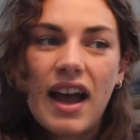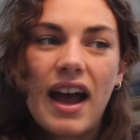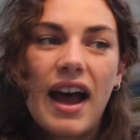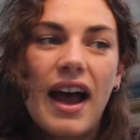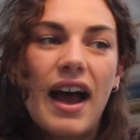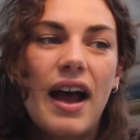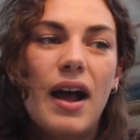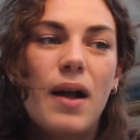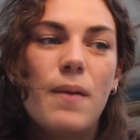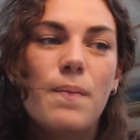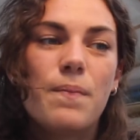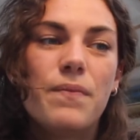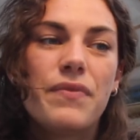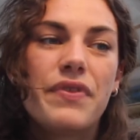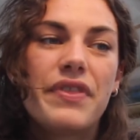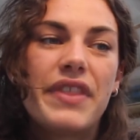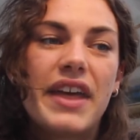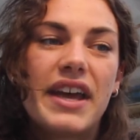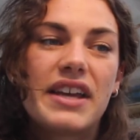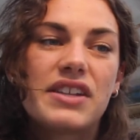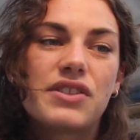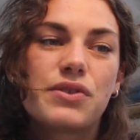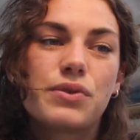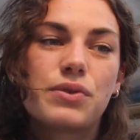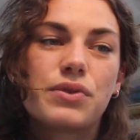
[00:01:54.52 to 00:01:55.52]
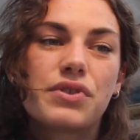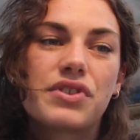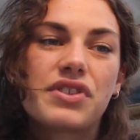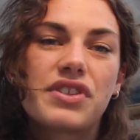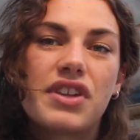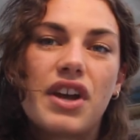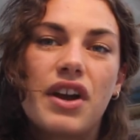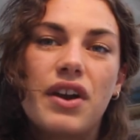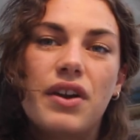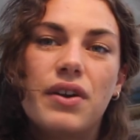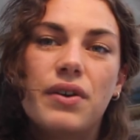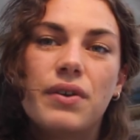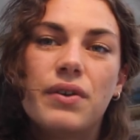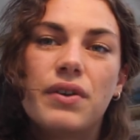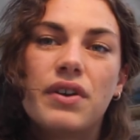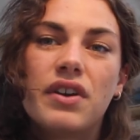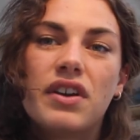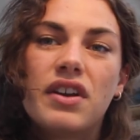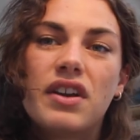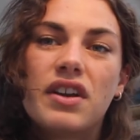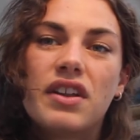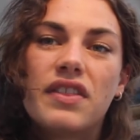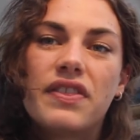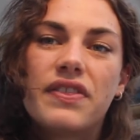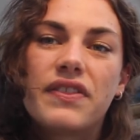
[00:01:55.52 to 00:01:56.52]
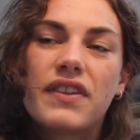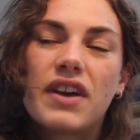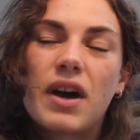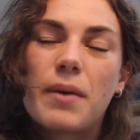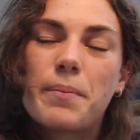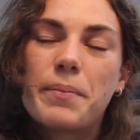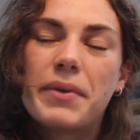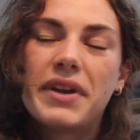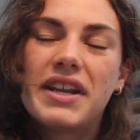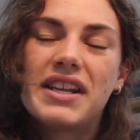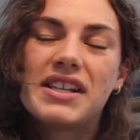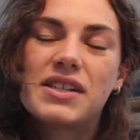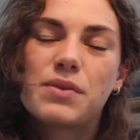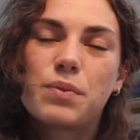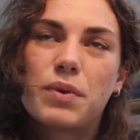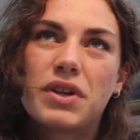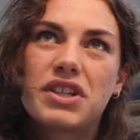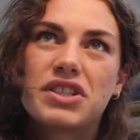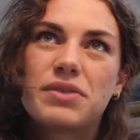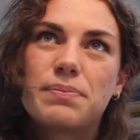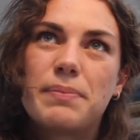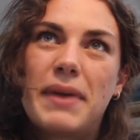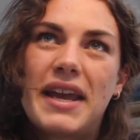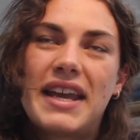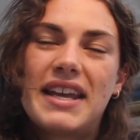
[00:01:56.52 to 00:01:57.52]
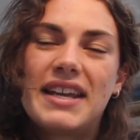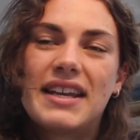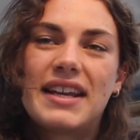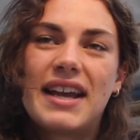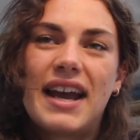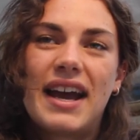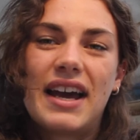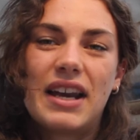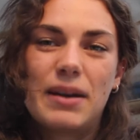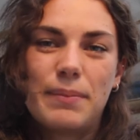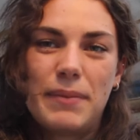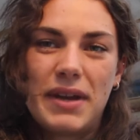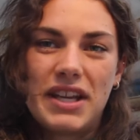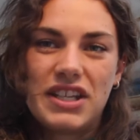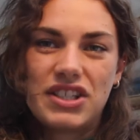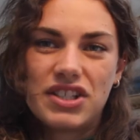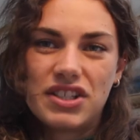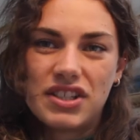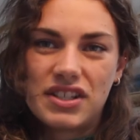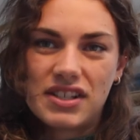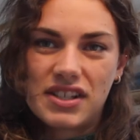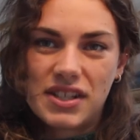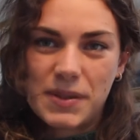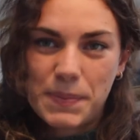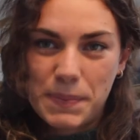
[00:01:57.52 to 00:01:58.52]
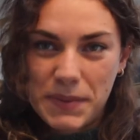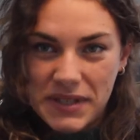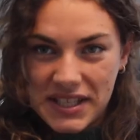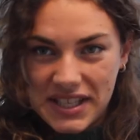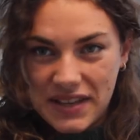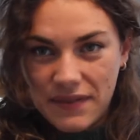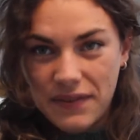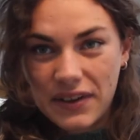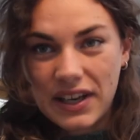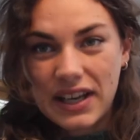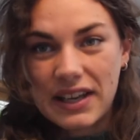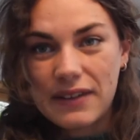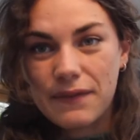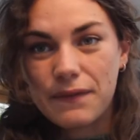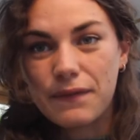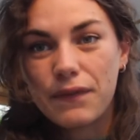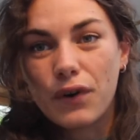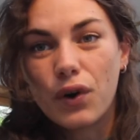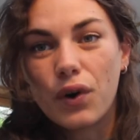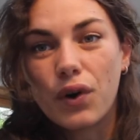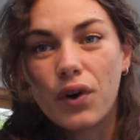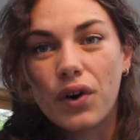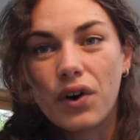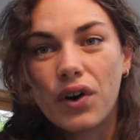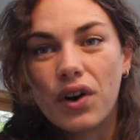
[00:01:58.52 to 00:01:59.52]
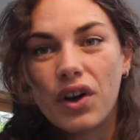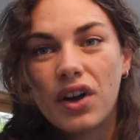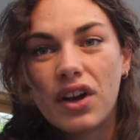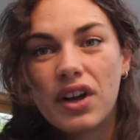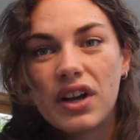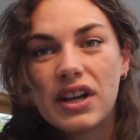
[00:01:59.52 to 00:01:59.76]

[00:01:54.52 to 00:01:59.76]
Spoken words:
There's also companies which make animations specifically for